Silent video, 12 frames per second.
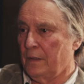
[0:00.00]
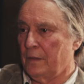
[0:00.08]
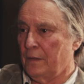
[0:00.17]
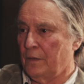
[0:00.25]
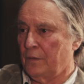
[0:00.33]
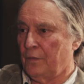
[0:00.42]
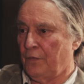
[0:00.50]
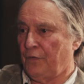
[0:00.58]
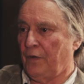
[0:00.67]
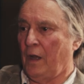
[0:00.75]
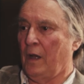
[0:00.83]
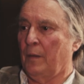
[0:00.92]
mm-hmm. to
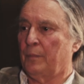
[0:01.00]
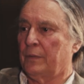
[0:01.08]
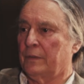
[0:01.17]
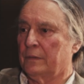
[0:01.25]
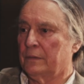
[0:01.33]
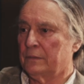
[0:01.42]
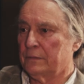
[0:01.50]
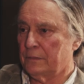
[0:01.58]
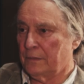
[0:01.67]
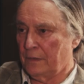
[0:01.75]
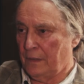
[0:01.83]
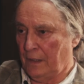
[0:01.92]
stop
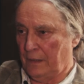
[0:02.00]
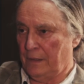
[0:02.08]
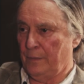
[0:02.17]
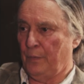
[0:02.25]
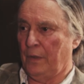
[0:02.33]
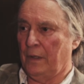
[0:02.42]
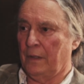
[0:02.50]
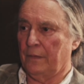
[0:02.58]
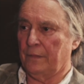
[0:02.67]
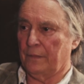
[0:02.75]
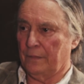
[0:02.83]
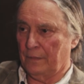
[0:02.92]
take a deep
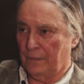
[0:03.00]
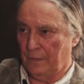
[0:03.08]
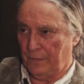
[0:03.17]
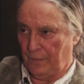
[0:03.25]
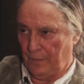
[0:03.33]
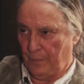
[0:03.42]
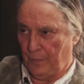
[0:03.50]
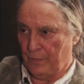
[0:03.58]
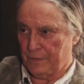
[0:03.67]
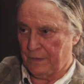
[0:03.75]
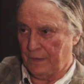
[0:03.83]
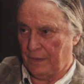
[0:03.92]
breath, mm-hmm. look the other
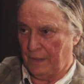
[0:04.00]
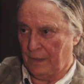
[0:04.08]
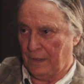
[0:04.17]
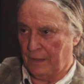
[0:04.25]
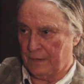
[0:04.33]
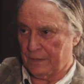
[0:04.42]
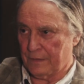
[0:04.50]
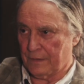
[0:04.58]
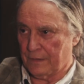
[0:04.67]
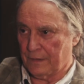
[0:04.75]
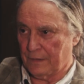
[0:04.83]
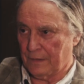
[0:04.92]
person in the eyes,
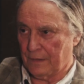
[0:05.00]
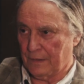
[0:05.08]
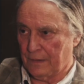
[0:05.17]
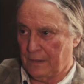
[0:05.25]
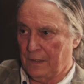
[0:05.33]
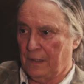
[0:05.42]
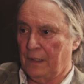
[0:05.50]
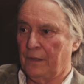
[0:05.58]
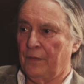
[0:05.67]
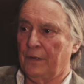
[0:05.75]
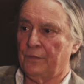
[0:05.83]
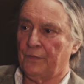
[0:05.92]
mm-hmm. and
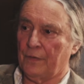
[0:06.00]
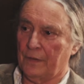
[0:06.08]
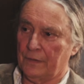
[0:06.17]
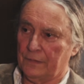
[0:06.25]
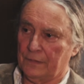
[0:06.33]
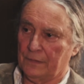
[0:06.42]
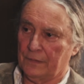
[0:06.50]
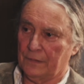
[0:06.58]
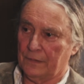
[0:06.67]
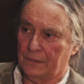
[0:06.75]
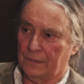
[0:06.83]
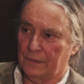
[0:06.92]
then start.
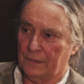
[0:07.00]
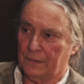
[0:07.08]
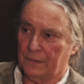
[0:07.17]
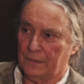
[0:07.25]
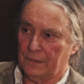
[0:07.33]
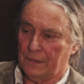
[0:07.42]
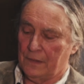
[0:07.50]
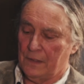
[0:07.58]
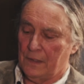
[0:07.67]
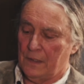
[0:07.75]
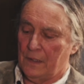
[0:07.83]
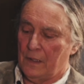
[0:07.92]
Yes,
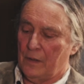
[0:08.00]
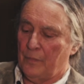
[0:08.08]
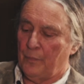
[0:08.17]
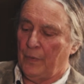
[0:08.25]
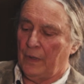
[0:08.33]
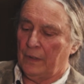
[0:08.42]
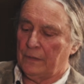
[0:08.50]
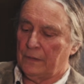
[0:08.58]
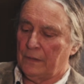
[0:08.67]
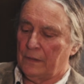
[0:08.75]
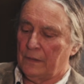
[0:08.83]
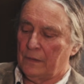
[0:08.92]
yes. But
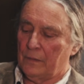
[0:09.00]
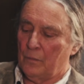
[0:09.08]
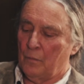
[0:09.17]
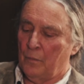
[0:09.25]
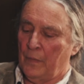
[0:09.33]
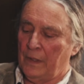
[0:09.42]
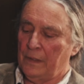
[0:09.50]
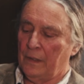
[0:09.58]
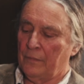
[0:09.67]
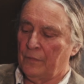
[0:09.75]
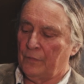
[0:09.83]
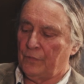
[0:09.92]
many
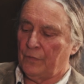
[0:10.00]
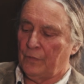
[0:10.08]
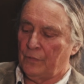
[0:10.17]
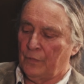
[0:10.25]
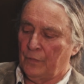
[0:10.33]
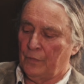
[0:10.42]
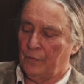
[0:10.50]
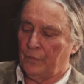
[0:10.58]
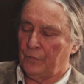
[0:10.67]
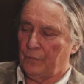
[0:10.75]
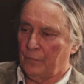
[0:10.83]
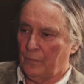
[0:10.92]
of us
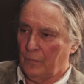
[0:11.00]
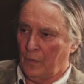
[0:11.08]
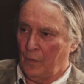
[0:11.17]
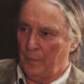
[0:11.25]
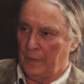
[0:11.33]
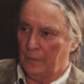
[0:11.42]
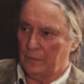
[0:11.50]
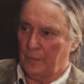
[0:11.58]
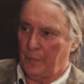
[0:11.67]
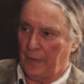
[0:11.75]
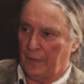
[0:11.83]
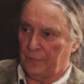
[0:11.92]
use our mental
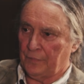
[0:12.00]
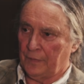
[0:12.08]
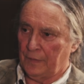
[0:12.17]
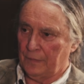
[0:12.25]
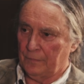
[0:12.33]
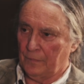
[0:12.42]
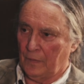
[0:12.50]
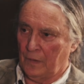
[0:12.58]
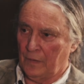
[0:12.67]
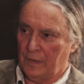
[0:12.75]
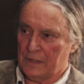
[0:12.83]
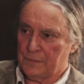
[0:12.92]
capacity,
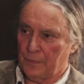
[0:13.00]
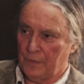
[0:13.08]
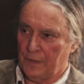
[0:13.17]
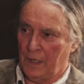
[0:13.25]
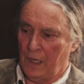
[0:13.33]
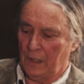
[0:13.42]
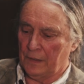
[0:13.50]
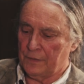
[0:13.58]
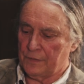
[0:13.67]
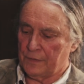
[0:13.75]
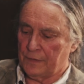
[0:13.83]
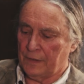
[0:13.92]
our mm-hmm. expert mm-hmm.
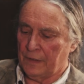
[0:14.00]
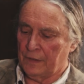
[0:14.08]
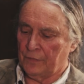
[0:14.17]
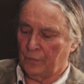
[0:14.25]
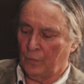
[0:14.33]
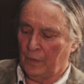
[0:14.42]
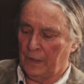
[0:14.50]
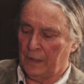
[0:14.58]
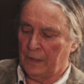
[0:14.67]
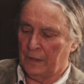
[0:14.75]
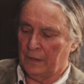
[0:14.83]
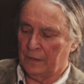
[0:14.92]
knowledge, as a
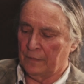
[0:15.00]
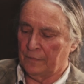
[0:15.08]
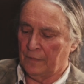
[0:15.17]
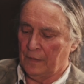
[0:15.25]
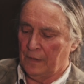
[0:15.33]
way of